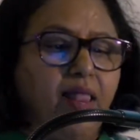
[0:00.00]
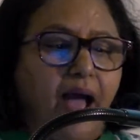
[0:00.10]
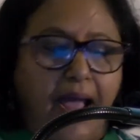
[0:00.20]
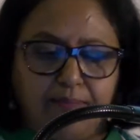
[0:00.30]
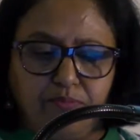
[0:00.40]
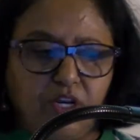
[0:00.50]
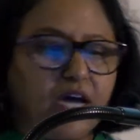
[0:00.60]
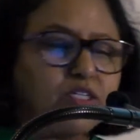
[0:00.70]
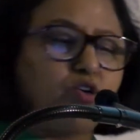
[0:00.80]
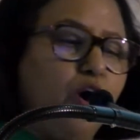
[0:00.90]
I am
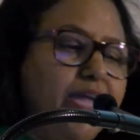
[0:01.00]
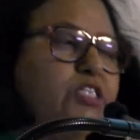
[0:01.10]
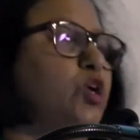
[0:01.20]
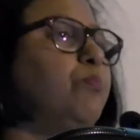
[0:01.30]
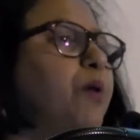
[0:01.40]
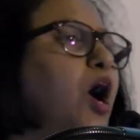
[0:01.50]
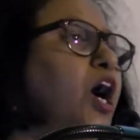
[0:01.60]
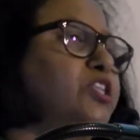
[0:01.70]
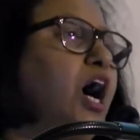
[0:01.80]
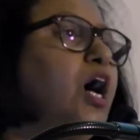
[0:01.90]
not going to
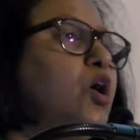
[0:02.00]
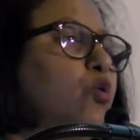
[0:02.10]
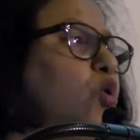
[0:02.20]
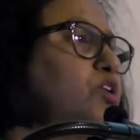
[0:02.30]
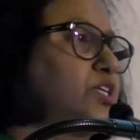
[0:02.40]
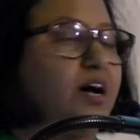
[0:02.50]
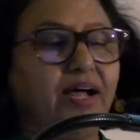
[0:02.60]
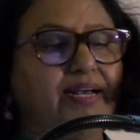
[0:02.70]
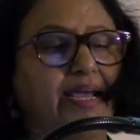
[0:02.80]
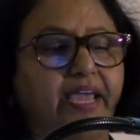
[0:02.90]
bother who
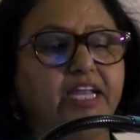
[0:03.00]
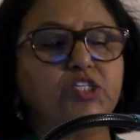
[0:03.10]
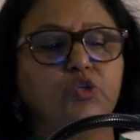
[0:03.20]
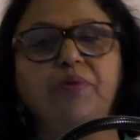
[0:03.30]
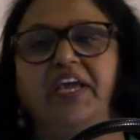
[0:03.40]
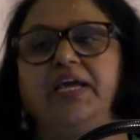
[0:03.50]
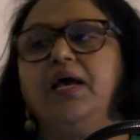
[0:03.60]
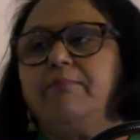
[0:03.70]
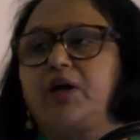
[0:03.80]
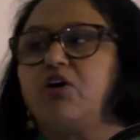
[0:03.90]
turned against me
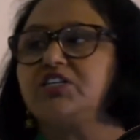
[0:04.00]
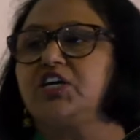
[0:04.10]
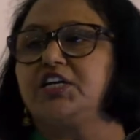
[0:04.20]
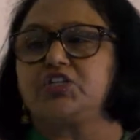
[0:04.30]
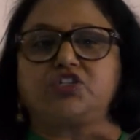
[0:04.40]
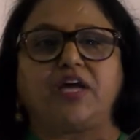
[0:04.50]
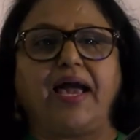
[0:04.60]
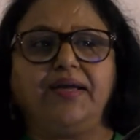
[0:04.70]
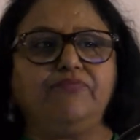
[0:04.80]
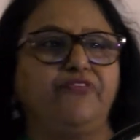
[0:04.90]
because it is
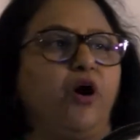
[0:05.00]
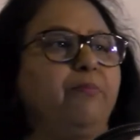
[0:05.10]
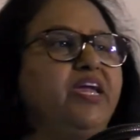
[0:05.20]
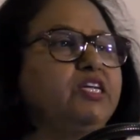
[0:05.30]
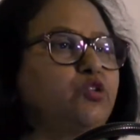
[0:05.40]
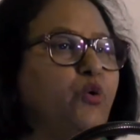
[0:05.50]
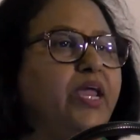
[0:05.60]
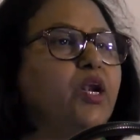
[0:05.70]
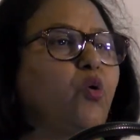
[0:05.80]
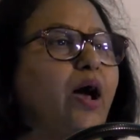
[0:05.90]
time for me to
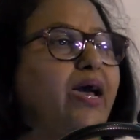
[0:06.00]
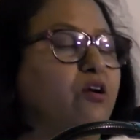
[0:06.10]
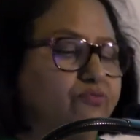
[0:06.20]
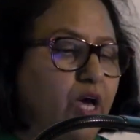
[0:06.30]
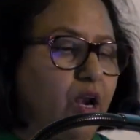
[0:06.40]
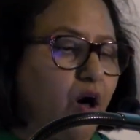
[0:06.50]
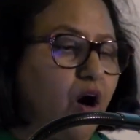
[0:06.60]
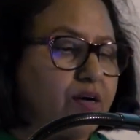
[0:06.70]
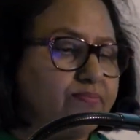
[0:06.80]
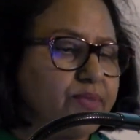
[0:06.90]
inquire of the Lord.